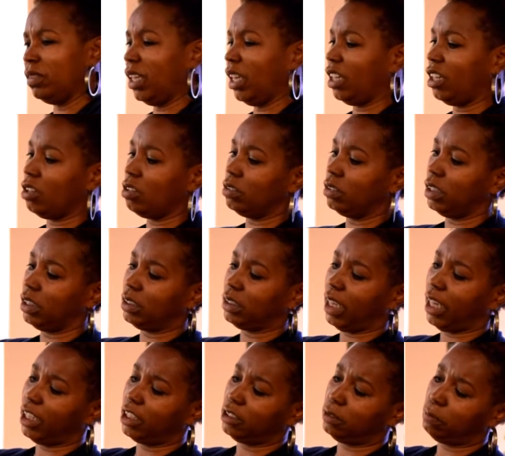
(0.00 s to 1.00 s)
it only
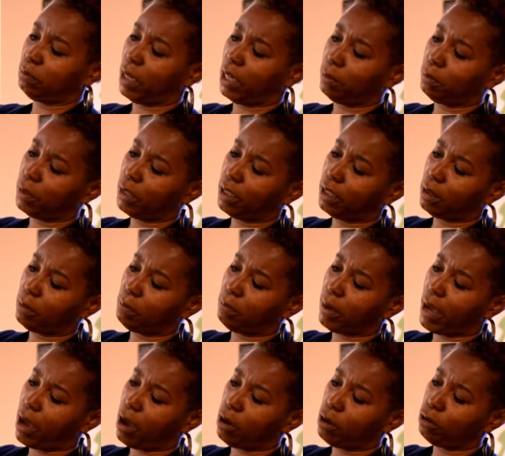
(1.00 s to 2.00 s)
takes maybe
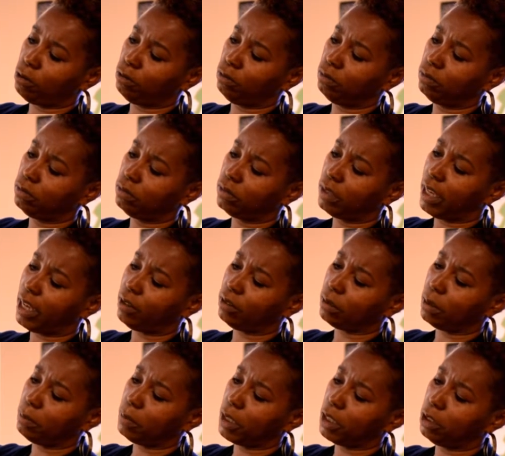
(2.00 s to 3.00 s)
about,
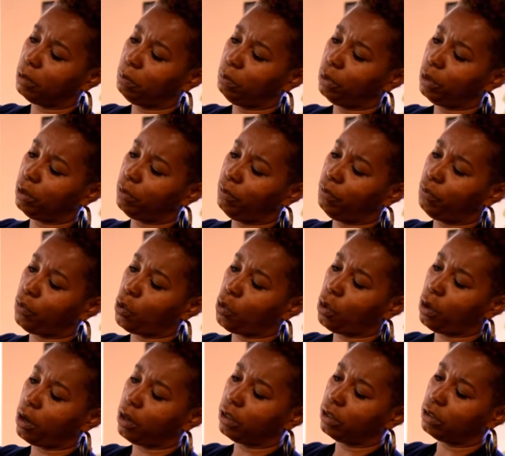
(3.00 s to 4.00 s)
I'm going to put
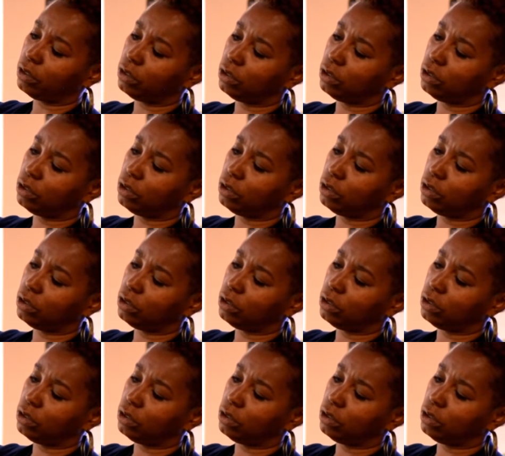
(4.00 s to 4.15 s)
4